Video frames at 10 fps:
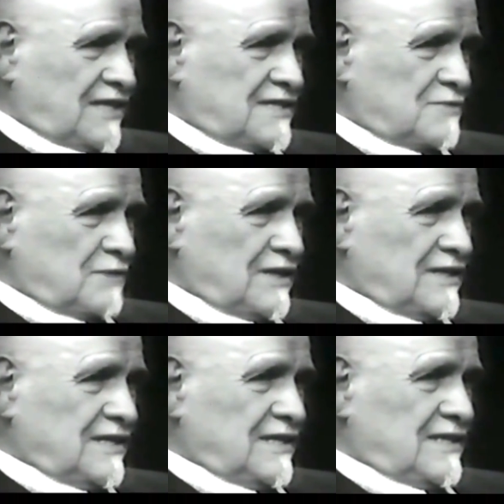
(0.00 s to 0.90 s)
That's,
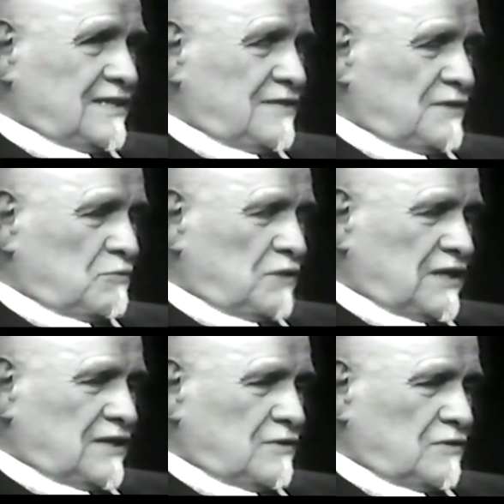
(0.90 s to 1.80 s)
well, even
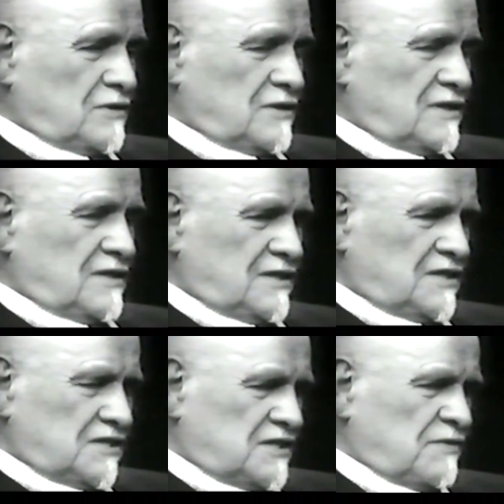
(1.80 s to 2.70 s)
we cannot,
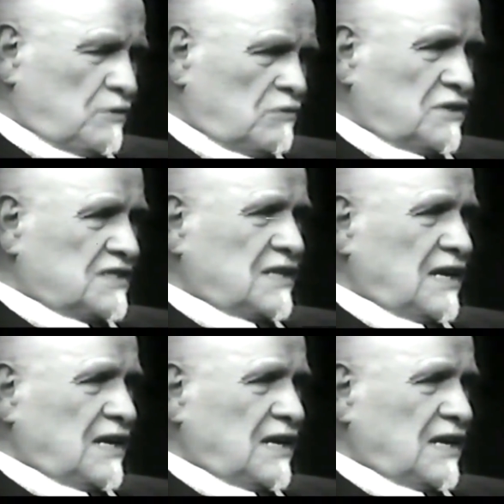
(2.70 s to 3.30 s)
this is difficult to